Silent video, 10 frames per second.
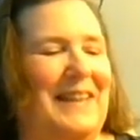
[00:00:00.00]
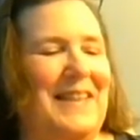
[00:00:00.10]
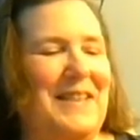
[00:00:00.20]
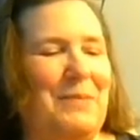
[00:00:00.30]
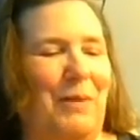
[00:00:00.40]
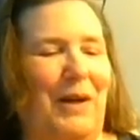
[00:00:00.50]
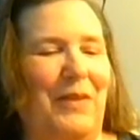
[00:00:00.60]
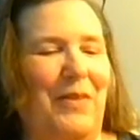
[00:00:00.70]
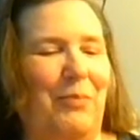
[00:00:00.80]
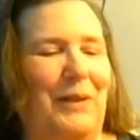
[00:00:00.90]
This
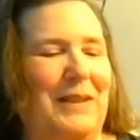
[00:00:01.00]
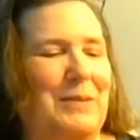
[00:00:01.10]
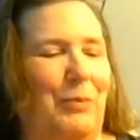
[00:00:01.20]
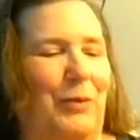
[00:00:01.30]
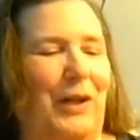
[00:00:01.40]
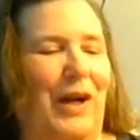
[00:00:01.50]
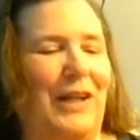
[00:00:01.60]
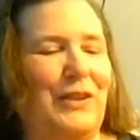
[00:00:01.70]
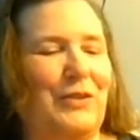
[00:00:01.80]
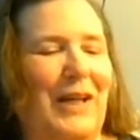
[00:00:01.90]
month we explore
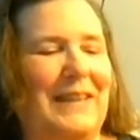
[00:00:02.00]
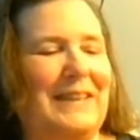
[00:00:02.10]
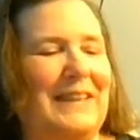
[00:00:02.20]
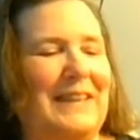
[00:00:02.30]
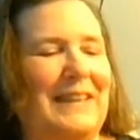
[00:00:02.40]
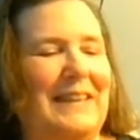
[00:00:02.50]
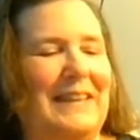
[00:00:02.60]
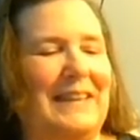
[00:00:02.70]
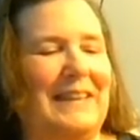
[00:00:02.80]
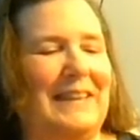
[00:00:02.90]
contrasting
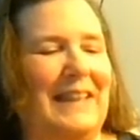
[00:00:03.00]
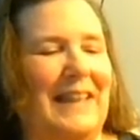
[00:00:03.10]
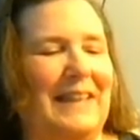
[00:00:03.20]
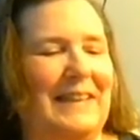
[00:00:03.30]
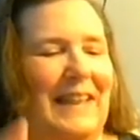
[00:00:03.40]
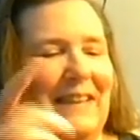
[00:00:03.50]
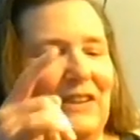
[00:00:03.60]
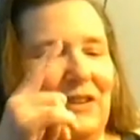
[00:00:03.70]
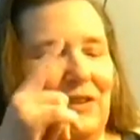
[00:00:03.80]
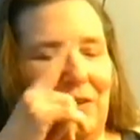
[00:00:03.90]

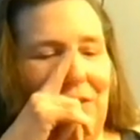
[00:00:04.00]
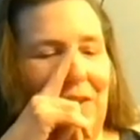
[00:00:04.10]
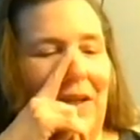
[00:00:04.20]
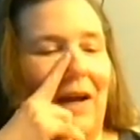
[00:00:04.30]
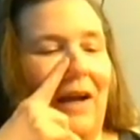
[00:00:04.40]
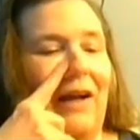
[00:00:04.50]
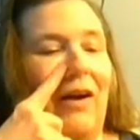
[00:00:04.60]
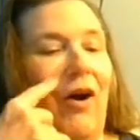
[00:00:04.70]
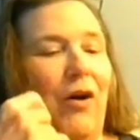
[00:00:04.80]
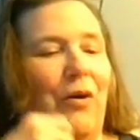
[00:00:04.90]
textures,
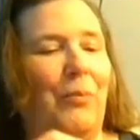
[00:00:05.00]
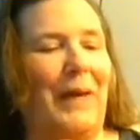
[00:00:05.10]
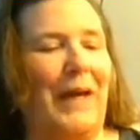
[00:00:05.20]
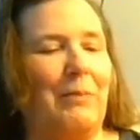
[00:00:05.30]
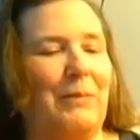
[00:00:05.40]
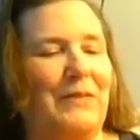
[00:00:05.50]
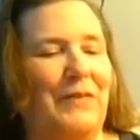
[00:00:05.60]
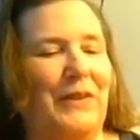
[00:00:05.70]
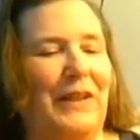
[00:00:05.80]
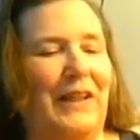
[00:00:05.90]
calm
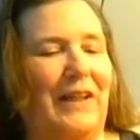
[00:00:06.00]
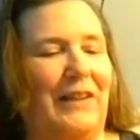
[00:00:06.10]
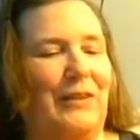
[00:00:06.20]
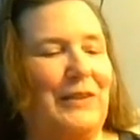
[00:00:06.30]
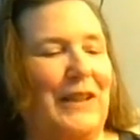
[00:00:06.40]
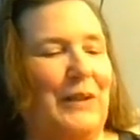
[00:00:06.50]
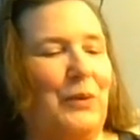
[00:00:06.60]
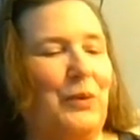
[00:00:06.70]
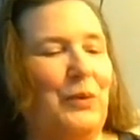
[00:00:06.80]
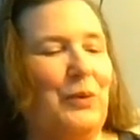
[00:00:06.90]
atmospheric colors, and
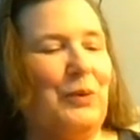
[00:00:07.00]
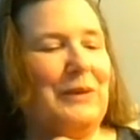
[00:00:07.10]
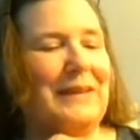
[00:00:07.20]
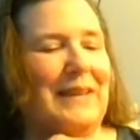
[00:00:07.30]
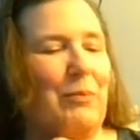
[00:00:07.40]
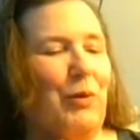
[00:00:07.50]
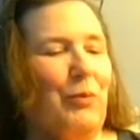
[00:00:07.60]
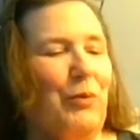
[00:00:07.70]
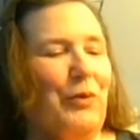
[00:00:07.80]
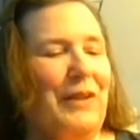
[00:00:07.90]
cool
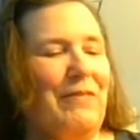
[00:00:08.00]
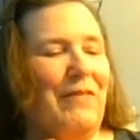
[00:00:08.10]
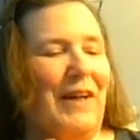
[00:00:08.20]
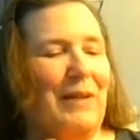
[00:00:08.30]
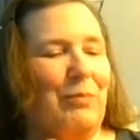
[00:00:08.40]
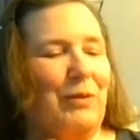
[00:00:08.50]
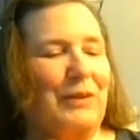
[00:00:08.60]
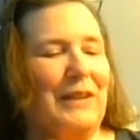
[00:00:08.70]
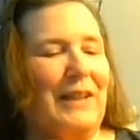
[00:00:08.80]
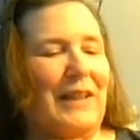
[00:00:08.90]
summer-worthy
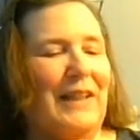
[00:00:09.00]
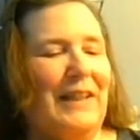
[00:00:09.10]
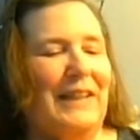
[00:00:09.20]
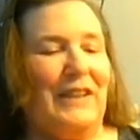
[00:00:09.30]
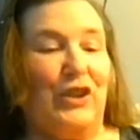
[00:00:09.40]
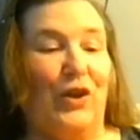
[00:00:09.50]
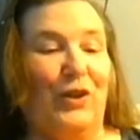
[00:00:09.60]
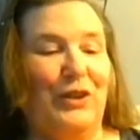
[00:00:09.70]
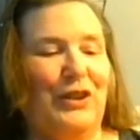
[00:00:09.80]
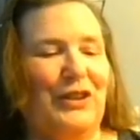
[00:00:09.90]
fibers.
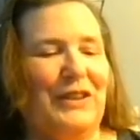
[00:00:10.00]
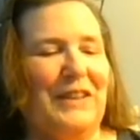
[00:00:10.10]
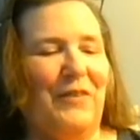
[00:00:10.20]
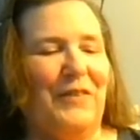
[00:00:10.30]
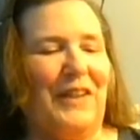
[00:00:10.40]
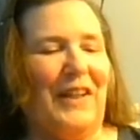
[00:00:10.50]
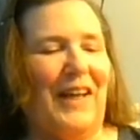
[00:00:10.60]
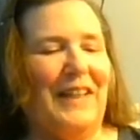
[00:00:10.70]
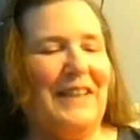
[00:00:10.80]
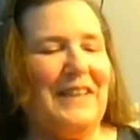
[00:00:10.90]
Indulge yourself in
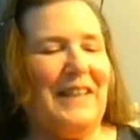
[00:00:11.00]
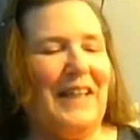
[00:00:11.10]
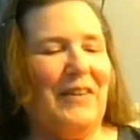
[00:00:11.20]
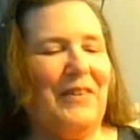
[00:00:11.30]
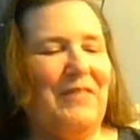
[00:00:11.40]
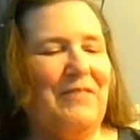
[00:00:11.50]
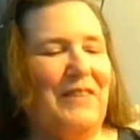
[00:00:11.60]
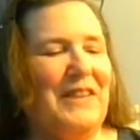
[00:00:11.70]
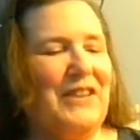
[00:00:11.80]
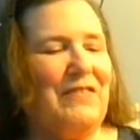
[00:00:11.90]
light and airy
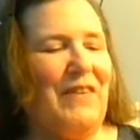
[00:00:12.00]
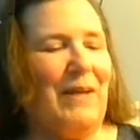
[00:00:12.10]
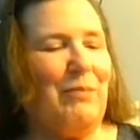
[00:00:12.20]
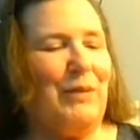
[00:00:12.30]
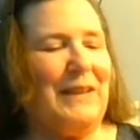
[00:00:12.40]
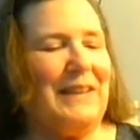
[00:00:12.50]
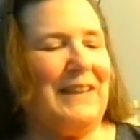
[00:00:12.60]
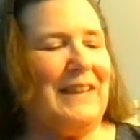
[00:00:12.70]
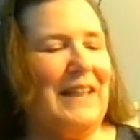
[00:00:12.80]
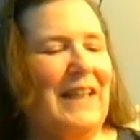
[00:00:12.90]
finished fabric
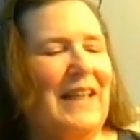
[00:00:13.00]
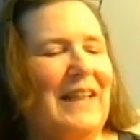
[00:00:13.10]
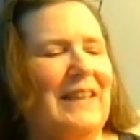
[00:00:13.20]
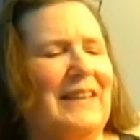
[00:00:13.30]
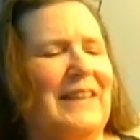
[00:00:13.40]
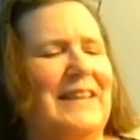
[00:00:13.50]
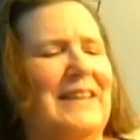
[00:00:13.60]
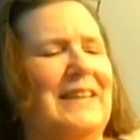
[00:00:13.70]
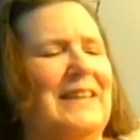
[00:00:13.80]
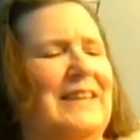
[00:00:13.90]
that
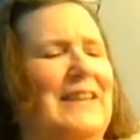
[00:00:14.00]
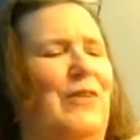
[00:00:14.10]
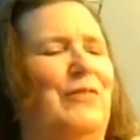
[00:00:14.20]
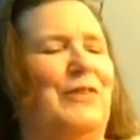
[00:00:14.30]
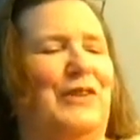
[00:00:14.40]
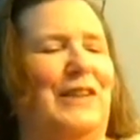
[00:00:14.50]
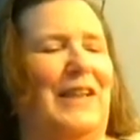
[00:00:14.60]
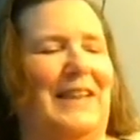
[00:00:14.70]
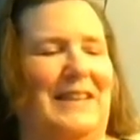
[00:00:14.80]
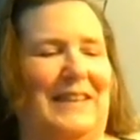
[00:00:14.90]
lends itself
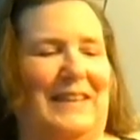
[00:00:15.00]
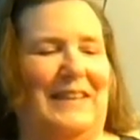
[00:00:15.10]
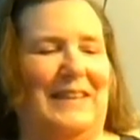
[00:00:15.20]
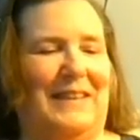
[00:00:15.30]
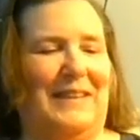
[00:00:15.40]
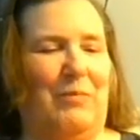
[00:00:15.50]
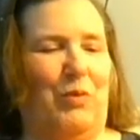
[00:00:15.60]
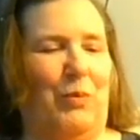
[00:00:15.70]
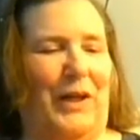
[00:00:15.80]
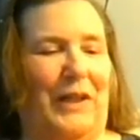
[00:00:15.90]
nicely to
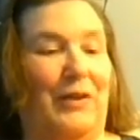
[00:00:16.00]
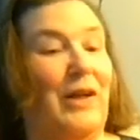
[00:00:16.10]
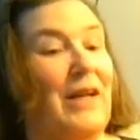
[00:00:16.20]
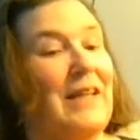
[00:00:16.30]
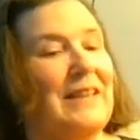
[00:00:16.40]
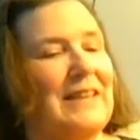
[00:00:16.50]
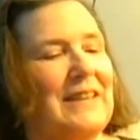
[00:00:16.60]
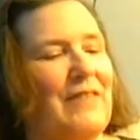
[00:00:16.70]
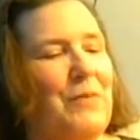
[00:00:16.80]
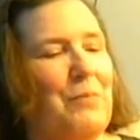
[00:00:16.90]
summer wear.
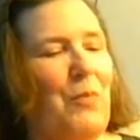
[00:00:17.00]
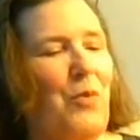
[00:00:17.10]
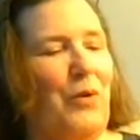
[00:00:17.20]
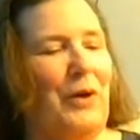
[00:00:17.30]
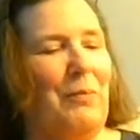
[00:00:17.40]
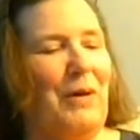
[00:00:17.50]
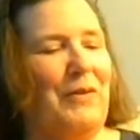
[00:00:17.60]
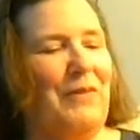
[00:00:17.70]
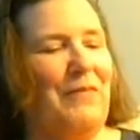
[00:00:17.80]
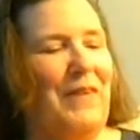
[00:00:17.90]
Discover more
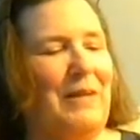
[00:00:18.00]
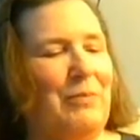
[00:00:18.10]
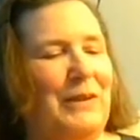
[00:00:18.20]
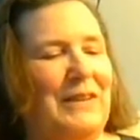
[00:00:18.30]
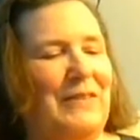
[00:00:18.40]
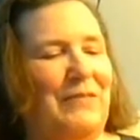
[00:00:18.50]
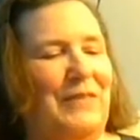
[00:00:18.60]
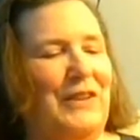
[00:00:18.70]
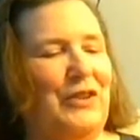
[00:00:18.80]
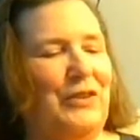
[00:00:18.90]
about the fabrics
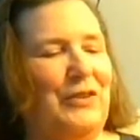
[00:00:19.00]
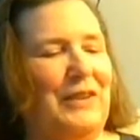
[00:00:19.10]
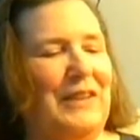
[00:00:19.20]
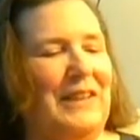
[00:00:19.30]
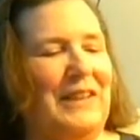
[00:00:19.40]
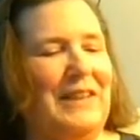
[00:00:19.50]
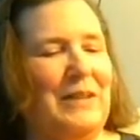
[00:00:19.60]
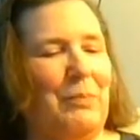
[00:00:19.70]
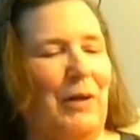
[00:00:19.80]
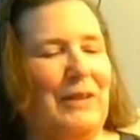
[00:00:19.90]
featured in
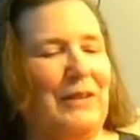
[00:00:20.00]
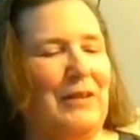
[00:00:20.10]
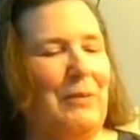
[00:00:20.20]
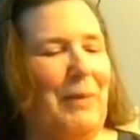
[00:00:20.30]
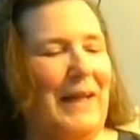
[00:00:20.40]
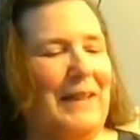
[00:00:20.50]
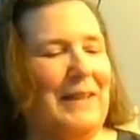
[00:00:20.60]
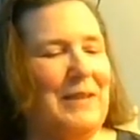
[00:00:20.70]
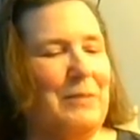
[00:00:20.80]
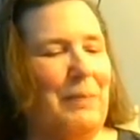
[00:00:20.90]
this box on the back of
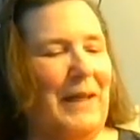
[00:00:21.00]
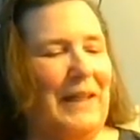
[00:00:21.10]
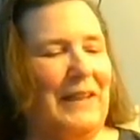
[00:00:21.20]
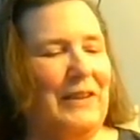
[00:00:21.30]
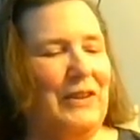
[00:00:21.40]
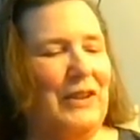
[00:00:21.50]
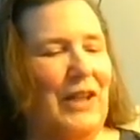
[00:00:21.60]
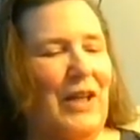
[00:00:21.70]
this page.